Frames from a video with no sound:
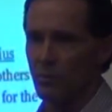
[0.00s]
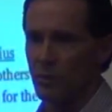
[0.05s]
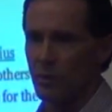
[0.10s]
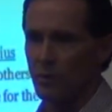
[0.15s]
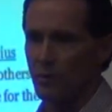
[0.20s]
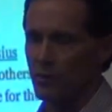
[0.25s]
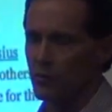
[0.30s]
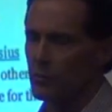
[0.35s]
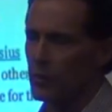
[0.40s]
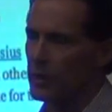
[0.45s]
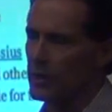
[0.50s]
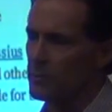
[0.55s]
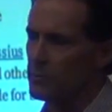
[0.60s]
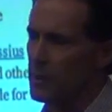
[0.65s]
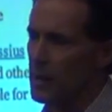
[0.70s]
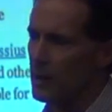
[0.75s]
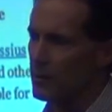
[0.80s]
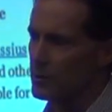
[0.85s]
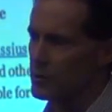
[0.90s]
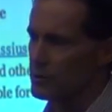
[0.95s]
will be used by the
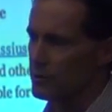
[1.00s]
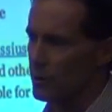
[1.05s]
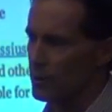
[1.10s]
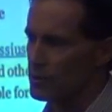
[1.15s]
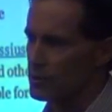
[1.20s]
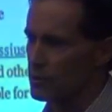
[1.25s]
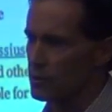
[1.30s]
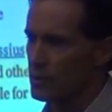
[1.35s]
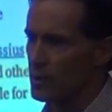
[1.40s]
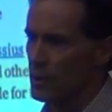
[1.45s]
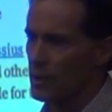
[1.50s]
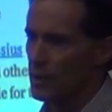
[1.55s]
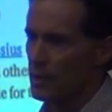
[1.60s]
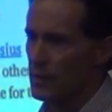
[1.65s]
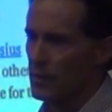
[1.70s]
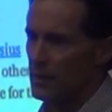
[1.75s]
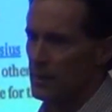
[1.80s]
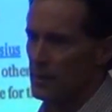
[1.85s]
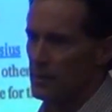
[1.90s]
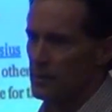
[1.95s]
power structure
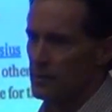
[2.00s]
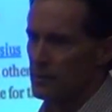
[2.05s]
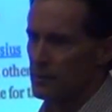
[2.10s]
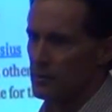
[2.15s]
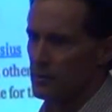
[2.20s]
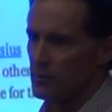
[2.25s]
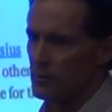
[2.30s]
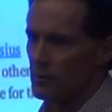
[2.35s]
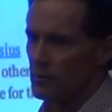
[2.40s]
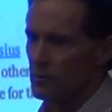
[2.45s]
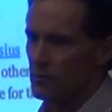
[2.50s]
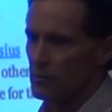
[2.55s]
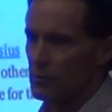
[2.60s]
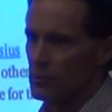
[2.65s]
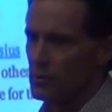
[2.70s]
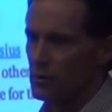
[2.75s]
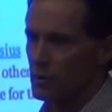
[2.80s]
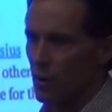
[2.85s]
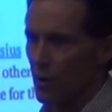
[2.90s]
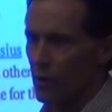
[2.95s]
to
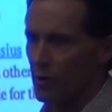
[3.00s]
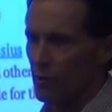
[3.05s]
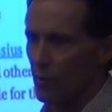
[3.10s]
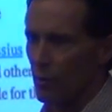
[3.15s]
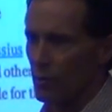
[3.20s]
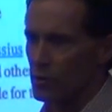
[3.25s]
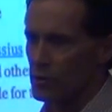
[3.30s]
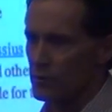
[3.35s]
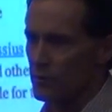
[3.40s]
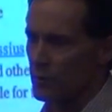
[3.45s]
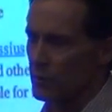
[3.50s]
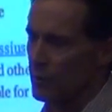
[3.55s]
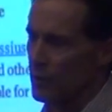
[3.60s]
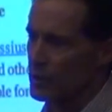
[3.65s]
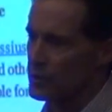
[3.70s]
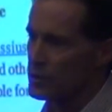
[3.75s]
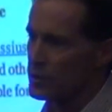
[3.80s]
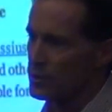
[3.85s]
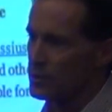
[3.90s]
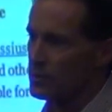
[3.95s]
start wars of
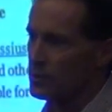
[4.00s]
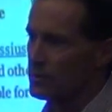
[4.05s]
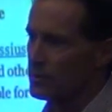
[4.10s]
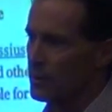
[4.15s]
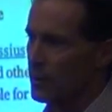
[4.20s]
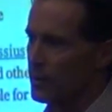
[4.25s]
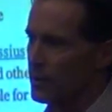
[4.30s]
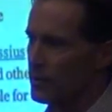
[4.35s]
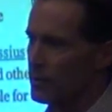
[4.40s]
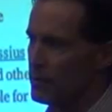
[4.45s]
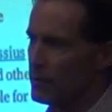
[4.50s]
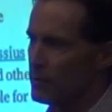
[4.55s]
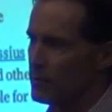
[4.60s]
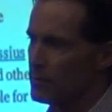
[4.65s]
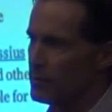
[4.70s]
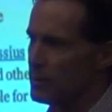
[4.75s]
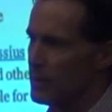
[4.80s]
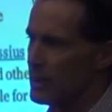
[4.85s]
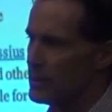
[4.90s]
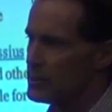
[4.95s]
aggression on
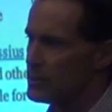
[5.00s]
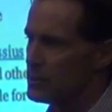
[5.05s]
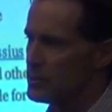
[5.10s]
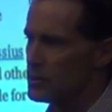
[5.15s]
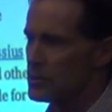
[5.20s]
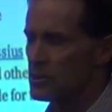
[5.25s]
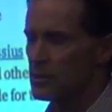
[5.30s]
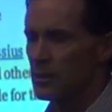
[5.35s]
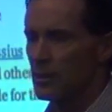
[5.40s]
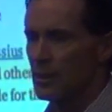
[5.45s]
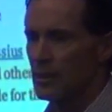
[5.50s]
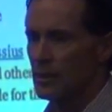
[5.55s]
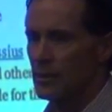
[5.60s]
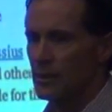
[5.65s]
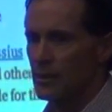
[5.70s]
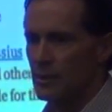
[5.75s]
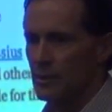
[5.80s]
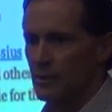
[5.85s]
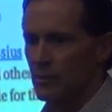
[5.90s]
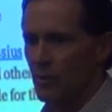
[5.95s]
other nations,
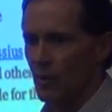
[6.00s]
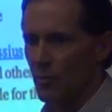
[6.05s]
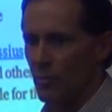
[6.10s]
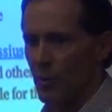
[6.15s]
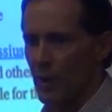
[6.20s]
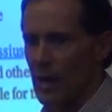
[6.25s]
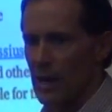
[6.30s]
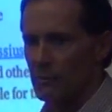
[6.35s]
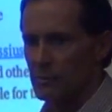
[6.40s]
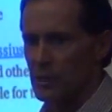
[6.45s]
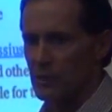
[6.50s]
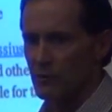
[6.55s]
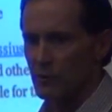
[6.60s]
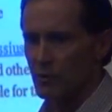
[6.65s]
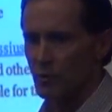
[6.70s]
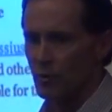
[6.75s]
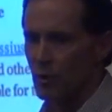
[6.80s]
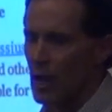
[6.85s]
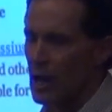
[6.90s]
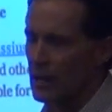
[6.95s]
or perhaps
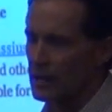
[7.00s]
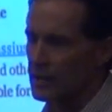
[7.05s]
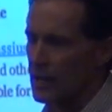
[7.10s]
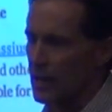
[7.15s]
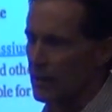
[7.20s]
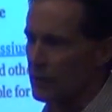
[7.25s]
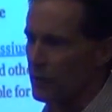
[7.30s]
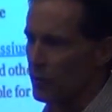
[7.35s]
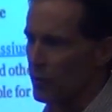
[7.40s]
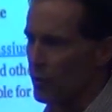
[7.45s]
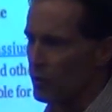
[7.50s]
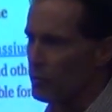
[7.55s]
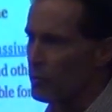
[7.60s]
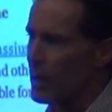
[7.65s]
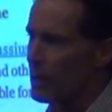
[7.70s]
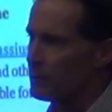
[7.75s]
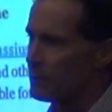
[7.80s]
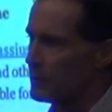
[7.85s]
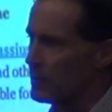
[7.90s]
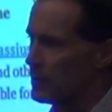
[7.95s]
even to lock down their own
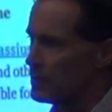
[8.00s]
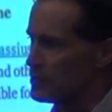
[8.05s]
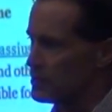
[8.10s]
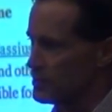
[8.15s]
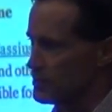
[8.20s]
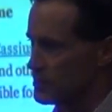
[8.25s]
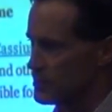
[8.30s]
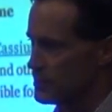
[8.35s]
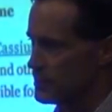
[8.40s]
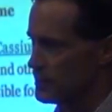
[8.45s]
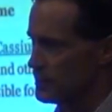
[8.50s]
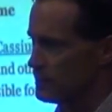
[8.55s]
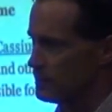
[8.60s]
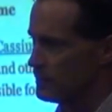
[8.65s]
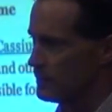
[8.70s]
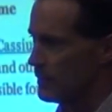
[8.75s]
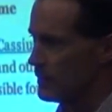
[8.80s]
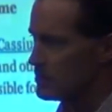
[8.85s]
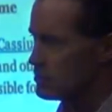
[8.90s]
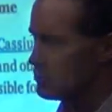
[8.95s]
populations. And